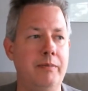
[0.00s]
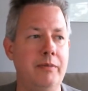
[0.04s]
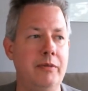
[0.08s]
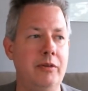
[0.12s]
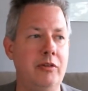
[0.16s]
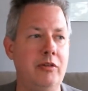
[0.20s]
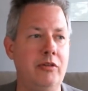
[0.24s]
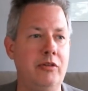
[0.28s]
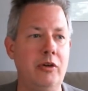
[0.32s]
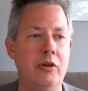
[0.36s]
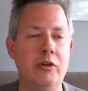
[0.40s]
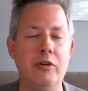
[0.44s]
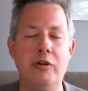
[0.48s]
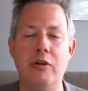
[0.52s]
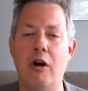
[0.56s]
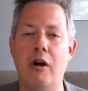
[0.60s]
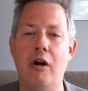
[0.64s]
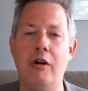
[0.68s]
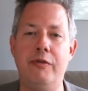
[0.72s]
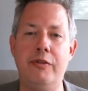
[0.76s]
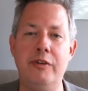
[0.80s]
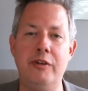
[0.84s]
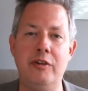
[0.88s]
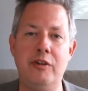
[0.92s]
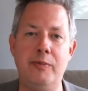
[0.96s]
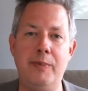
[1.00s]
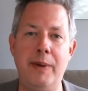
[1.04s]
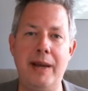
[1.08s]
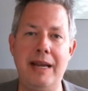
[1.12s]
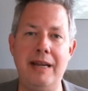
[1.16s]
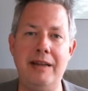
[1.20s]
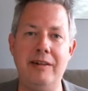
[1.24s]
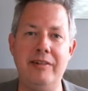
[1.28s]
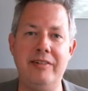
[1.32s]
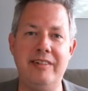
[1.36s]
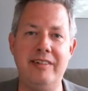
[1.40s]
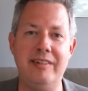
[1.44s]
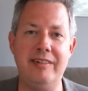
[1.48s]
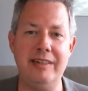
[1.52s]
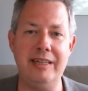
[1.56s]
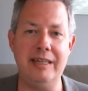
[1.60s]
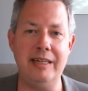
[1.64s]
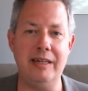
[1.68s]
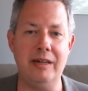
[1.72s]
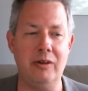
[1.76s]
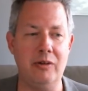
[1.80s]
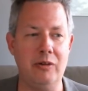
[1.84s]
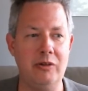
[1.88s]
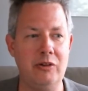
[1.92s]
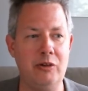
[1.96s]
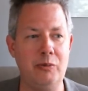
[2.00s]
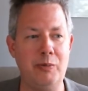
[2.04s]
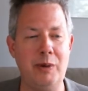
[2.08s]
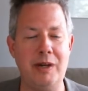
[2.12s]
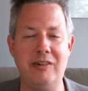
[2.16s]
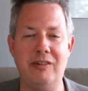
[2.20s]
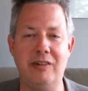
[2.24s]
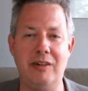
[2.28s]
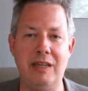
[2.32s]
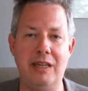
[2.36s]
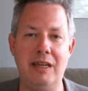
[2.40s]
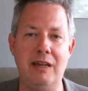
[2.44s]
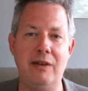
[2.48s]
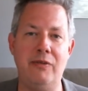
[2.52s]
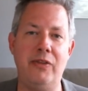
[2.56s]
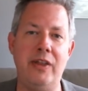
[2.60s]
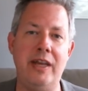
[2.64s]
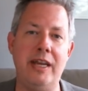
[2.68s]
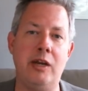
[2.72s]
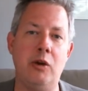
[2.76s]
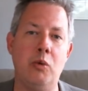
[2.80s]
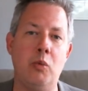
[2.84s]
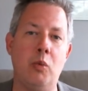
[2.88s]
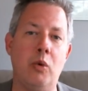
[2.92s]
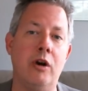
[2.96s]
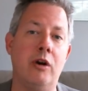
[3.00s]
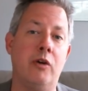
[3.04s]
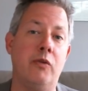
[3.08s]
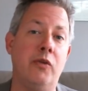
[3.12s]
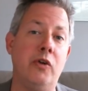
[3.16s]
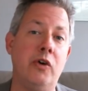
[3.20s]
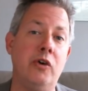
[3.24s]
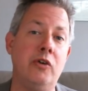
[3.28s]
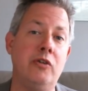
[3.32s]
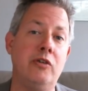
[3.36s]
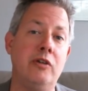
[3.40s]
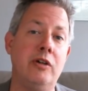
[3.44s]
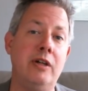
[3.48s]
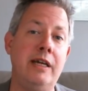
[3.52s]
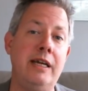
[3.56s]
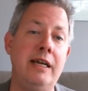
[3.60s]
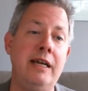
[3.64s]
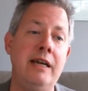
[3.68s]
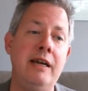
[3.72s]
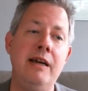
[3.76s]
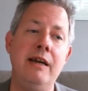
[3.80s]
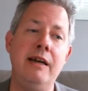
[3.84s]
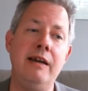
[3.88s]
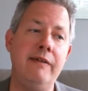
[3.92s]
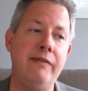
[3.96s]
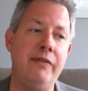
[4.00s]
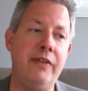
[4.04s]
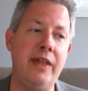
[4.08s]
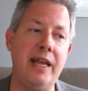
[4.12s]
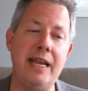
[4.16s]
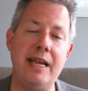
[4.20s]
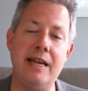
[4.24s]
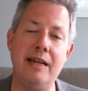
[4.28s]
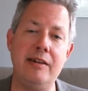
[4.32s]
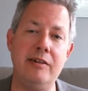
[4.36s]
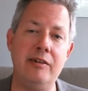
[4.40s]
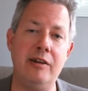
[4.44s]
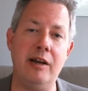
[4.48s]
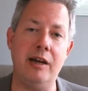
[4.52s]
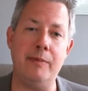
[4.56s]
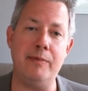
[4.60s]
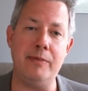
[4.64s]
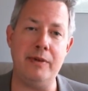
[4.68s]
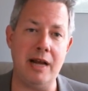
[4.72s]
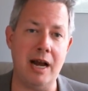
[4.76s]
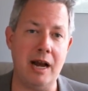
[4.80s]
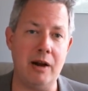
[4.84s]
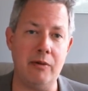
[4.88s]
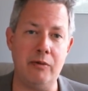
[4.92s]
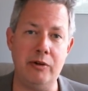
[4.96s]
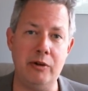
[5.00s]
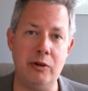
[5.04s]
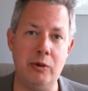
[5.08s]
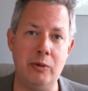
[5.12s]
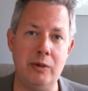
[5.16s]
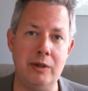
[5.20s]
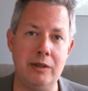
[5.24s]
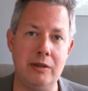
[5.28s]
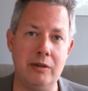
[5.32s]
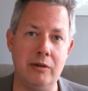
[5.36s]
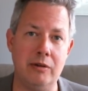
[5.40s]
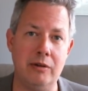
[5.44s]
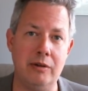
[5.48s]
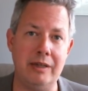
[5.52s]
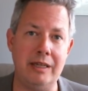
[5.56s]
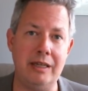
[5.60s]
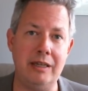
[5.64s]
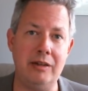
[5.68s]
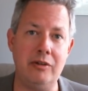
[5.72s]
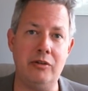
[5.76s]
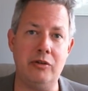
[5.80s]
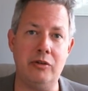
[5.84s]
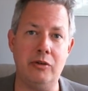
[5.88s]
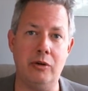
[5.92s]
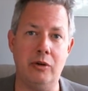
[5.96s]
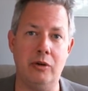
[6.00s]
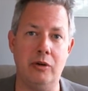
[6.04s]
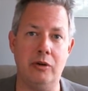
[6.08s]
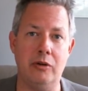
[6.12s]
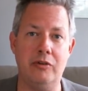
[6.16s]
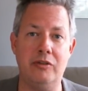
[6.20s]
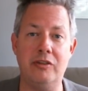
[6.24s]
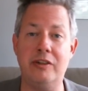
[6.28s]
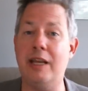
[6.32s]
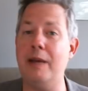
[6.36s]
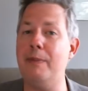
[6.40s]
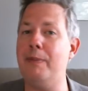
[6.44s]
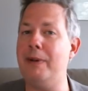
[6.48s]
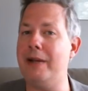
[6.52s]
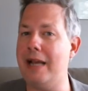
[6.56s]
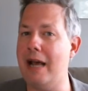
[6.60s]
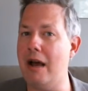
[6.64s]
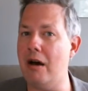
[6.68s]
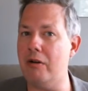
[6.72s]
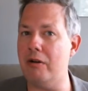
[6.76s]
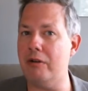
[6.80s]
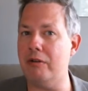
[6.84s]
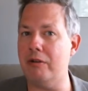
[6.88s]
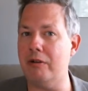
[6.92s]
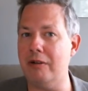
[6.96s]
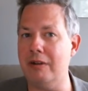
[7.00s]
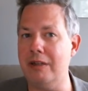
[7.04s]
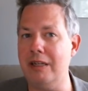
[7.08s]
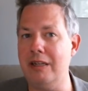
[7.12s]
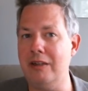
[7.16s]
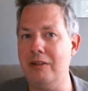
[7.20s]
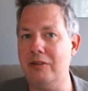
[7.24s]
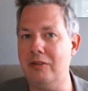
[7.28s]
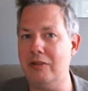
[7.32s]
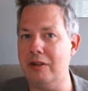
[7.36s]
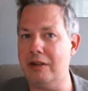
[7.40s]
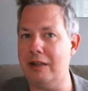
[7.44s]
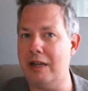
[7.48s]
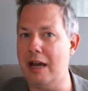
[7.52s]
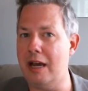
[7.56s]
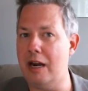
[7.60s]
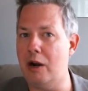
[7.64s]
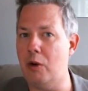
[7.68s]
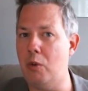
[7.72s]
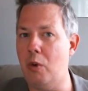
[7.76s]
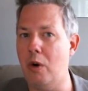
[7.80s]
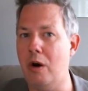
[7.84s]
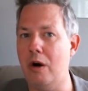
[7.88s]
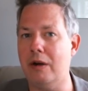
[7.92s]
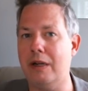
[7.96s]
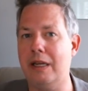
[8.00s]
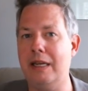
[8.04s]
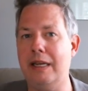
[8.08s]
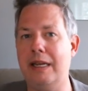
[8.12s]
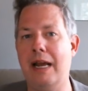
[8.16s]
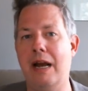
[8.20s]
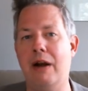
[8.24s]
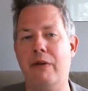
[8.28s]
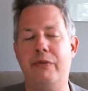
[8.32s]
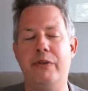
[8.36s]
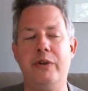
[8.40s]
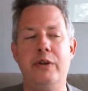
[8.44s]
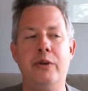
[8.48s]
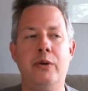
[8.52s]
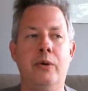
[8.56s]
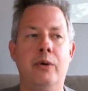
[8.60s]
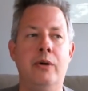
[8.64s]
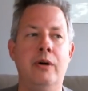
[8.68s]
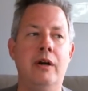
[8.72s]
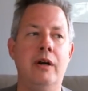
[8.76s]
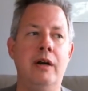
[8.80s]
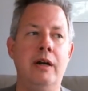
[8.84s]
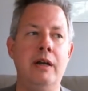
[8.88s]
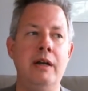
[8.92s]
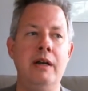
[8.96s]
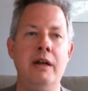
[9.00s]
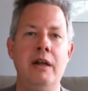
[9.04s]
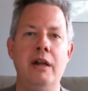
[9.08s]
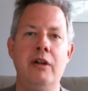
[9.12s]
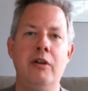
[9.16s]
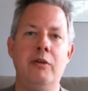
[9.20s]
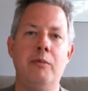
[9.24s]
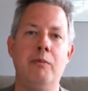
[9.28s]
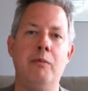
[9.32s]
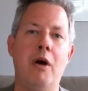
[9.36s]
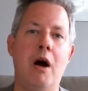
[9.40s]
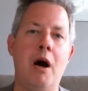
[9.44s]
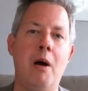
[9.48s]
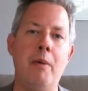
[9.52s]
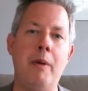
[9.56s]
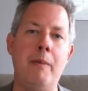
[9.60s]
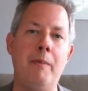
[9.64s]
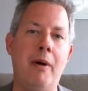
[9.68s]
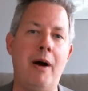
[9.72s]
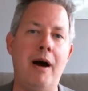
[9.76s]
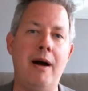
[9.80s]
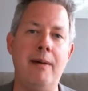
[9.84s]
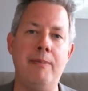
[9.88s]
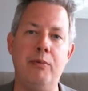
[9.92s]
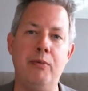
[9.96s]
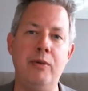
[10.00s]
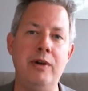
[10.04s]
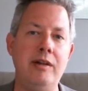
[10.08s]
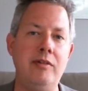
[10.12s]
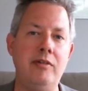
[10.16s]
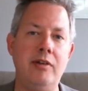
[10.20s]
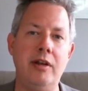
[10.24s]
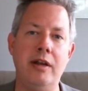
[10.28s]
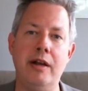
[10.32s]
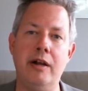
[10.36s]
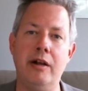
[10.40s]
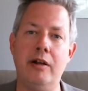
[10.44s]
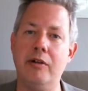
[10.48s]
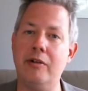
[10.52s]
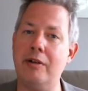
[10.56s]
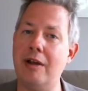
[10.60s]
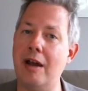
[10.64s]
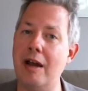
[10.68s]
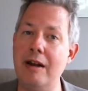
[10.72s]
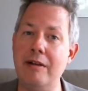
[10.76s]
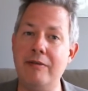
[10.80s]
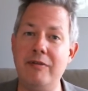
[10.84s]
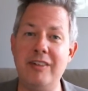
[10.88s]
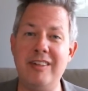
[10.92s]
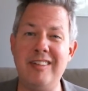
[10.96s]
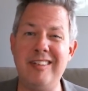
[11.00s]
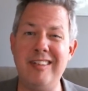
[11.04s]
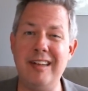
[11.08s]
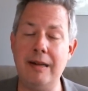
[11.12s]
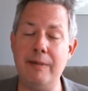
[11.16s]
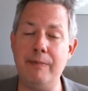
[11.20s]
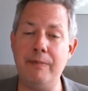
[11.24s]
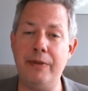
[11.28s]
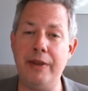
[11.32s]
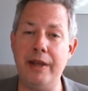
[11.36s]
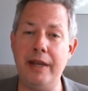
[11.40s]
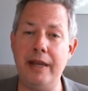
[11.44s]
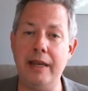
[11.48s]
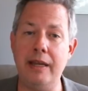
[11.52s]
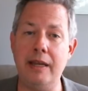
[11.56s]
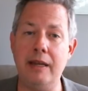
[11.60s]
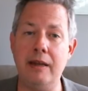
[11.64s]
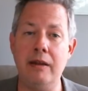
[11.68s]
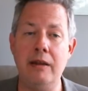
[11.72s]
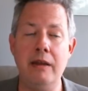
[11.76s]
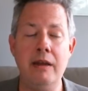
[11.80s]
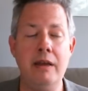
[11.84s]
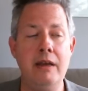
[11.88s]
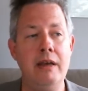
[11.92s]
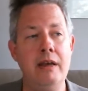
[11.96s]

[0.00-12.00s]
Certain office space, especially if they can work virtually, they end up not renewing their lease or skipping out on their lease and kind of walking out the door. Mom and pop retail, kind of the same thing.